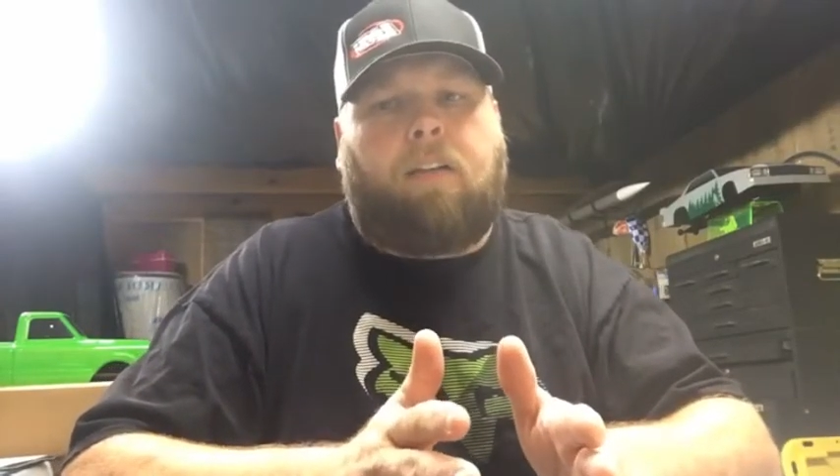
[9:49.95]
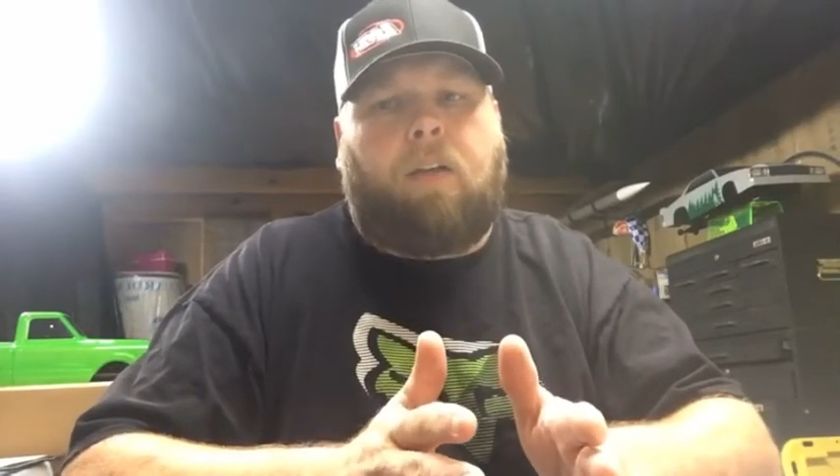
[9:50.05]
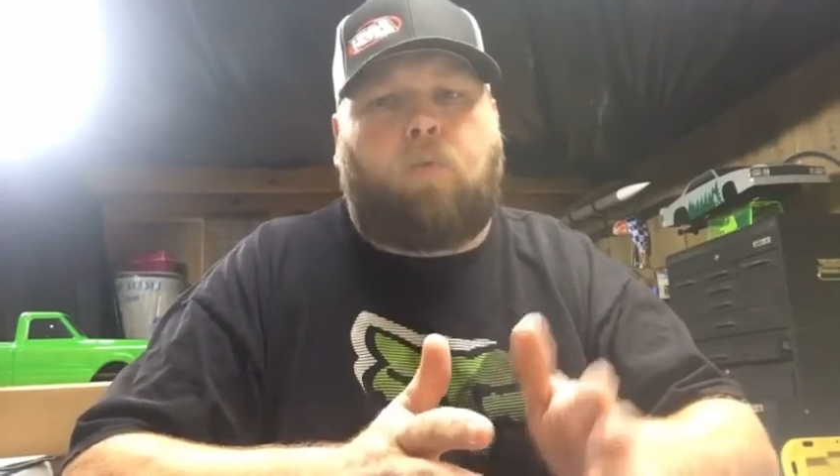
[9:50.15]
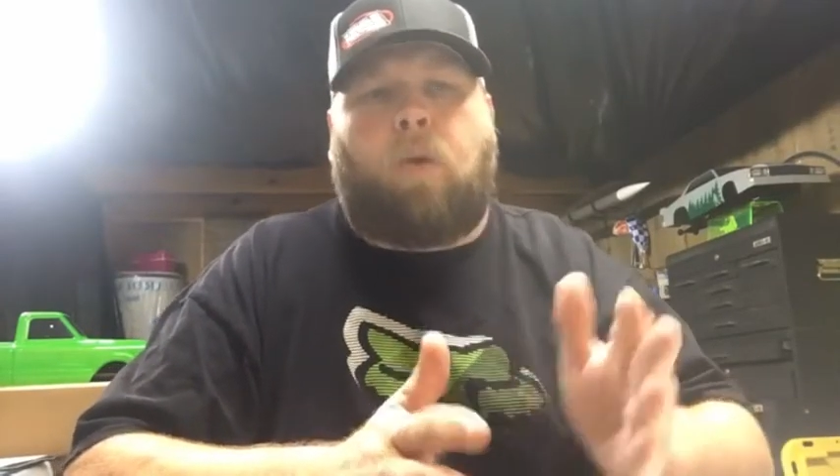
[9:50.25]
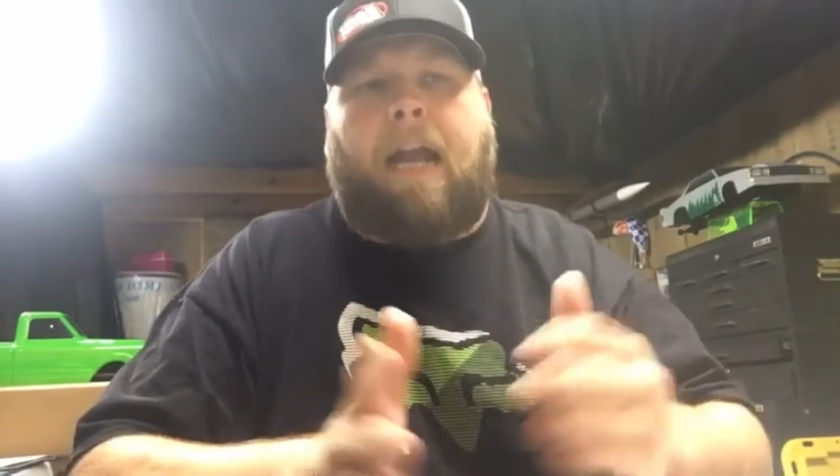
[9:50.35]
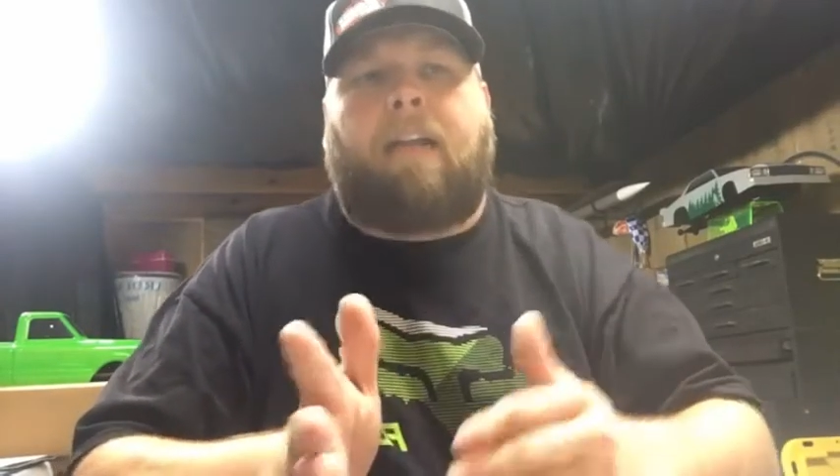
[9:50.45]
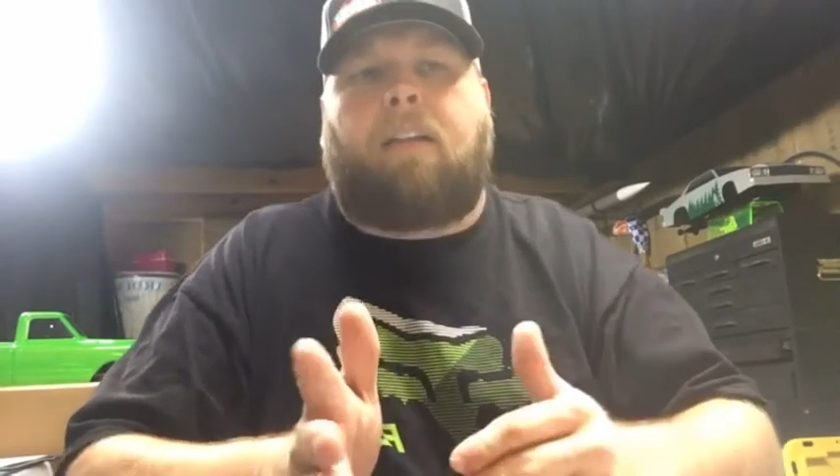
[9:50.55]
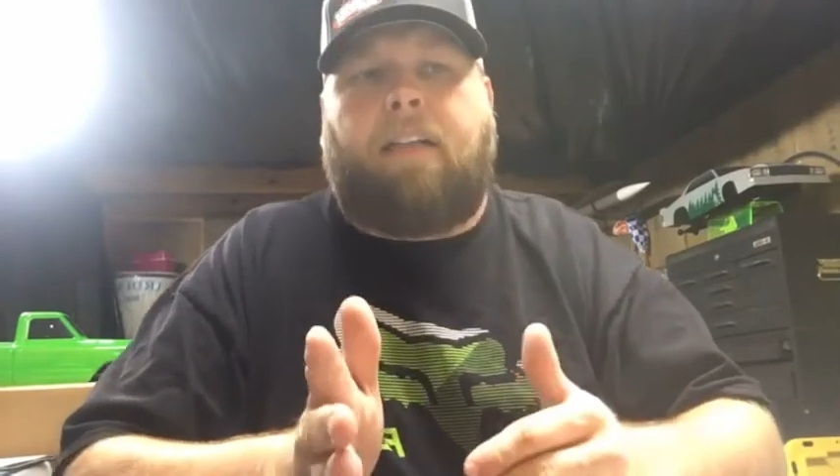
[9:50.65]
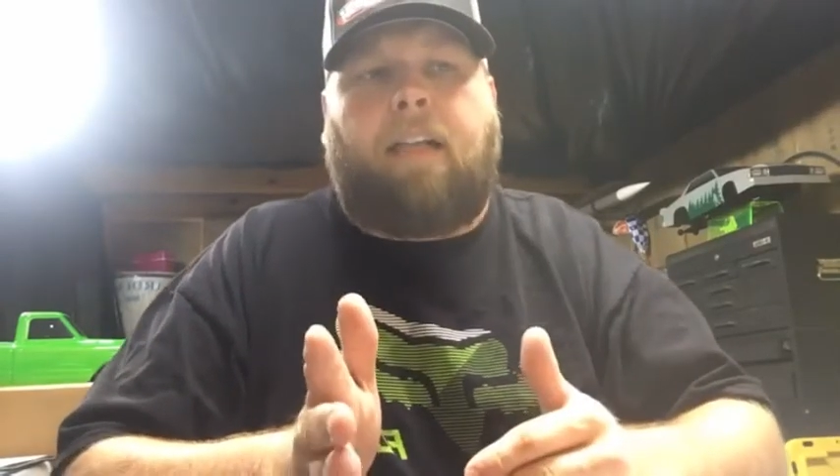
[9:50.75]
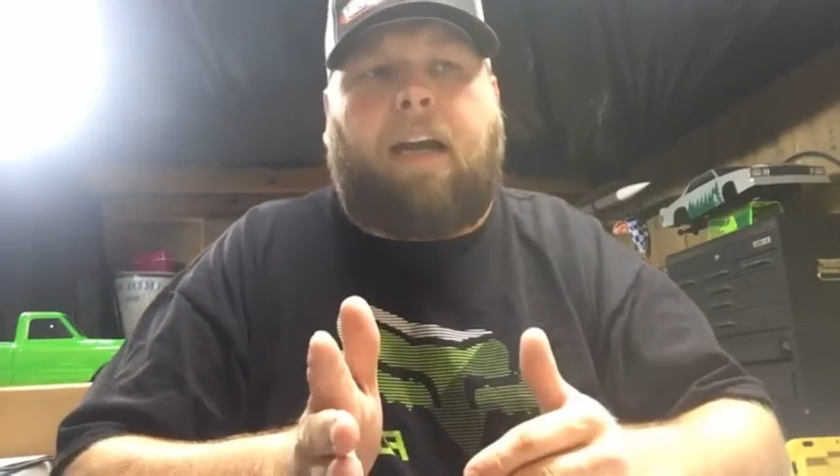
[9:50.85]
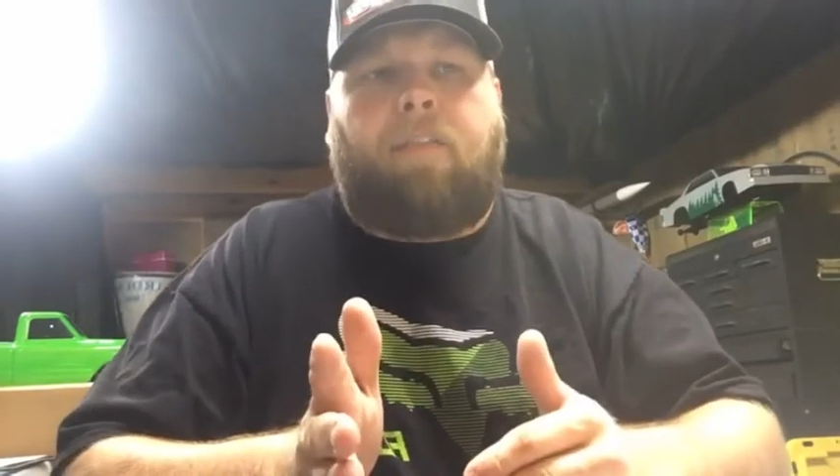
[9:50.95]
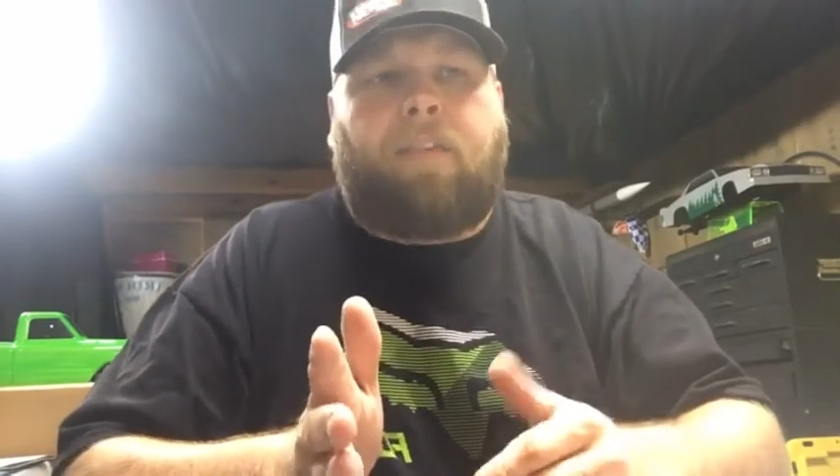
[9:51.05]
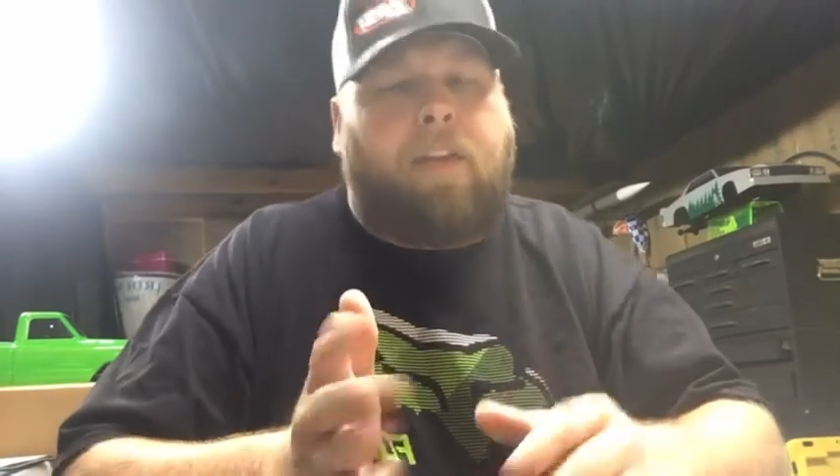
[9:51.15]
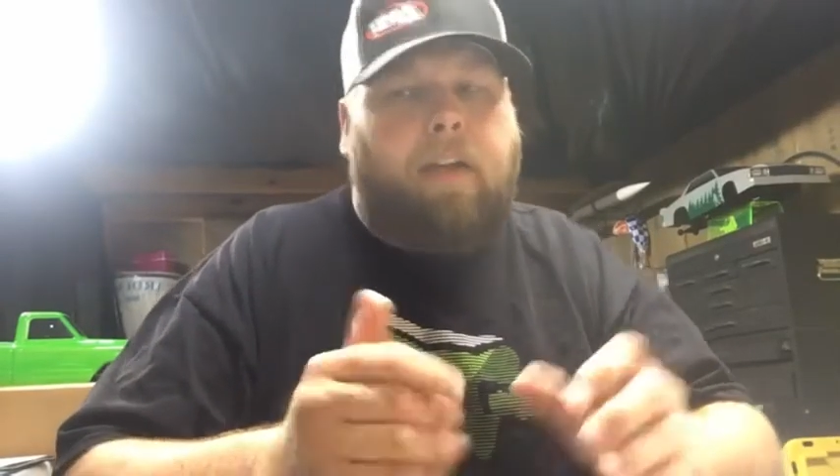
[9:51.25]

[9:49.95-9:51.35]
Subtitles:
goes radically left.